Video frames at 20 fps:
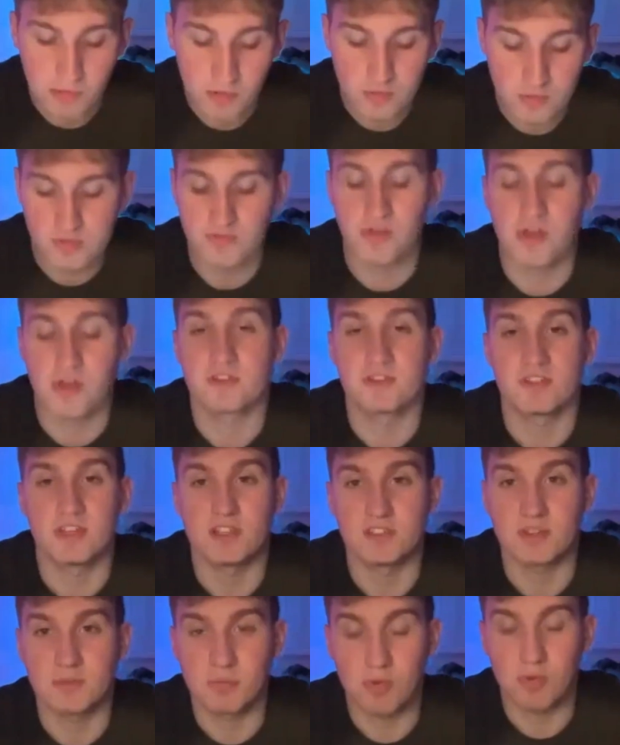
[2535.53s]
Blues
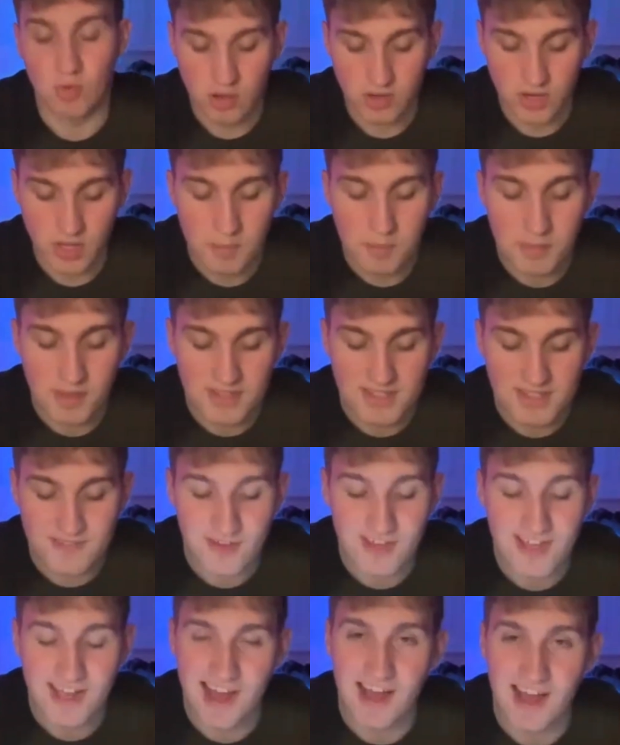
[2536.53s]
versus Moana
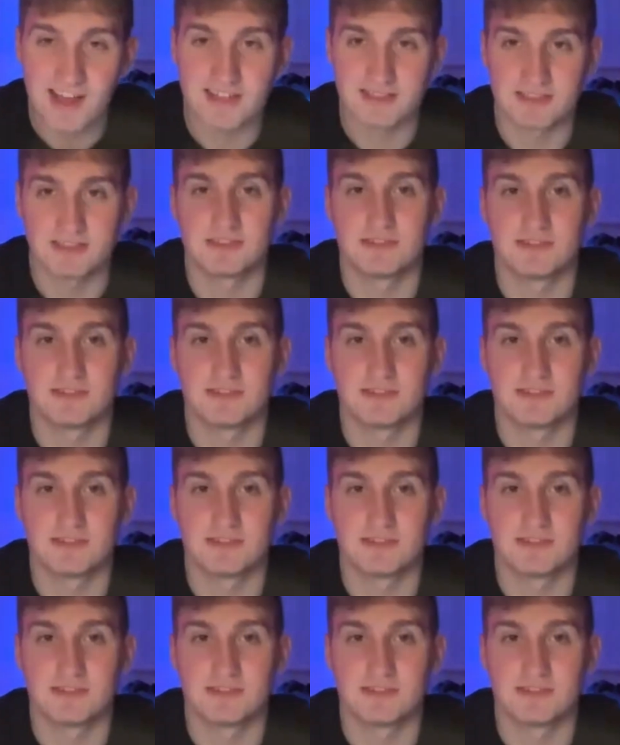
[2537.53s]
Pacifica.